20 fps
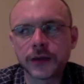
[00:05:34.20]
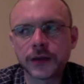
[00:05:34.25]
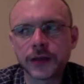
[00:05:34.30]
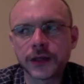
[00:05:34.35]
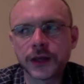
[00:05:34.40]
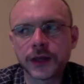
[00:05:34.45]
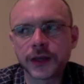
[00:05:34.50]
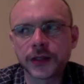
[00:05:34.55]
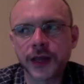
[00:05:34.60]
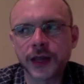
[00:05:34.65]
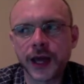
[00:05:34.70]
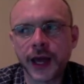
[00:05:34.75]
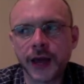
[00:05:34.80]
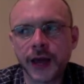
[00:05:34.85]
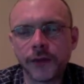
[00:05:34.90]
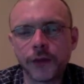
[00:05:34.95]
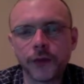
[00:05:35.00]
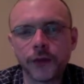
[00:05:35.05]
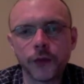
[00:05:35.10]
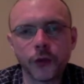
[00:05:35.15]
doesn't
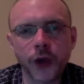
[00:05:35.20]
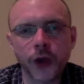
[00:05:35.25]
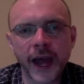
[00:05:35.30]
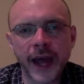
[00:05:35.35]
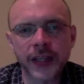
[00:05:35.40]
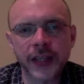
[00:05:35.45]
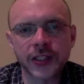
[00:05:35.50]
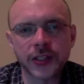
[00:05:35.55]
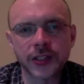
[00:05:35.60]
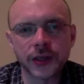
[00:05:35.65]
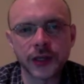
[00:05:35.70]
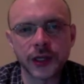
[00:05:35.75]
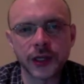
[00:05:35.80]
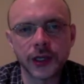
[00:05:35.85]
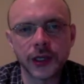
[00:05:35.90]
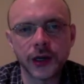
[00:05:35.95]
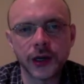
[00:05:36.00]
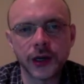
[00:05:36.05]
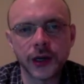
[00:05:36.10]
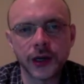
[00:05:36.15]
have the
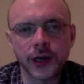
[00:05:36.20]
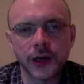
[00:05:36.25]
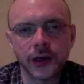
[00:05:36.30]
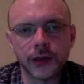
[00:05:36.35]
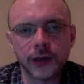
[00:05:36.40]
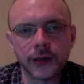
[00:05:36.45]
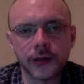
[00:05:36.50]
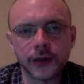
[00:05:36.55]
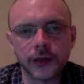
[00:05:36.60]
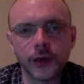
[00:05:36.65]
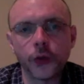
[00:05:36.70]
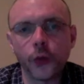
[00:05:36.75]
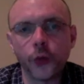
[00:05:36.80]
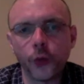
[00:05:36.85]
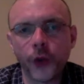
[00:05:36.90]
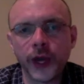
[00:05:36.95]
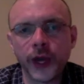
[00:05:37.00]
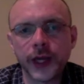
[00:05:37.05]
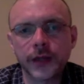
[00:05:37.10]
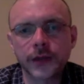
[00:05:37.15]
veracity, the
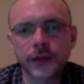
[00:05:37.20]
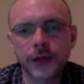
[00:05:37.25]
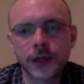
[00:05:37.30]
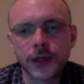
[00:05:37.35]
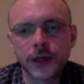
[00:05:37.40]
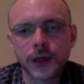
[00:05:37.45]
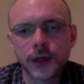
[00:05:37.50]
weight